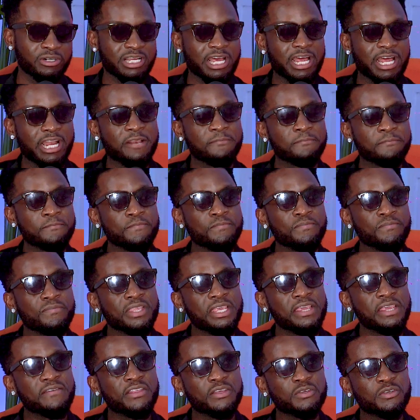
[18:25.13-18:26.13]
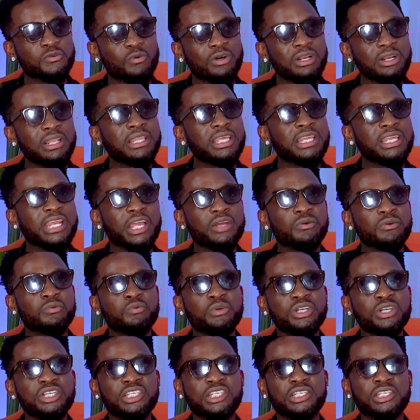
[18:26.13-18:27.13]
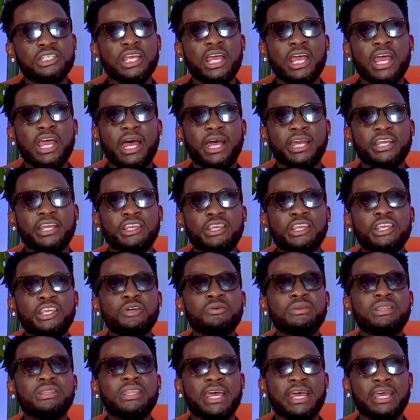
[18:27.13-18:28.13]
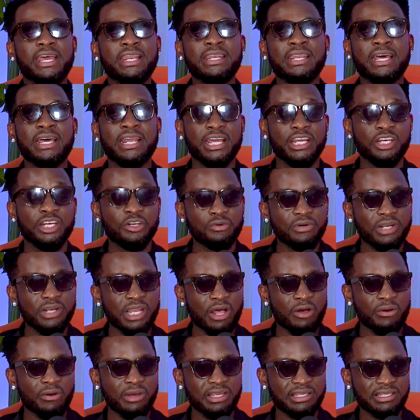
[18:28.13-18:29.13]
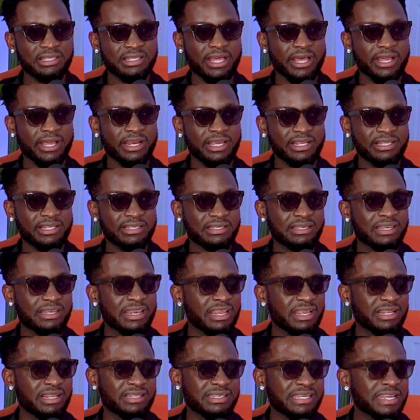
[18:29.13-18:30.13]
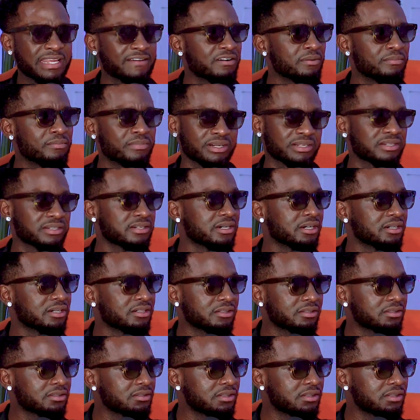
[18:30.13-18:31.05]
And if there's one thing I wish I knew then that I know now is that it's never personal.